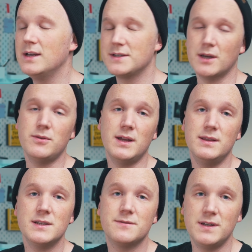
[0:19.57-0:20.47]
So in
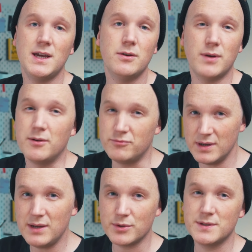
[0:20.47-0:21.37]
this video, I
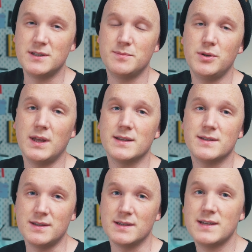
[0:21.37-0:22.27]
really wanted to put that
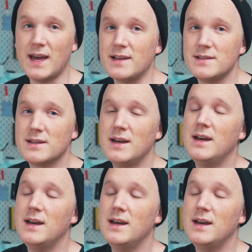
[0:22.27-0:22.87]
to the test.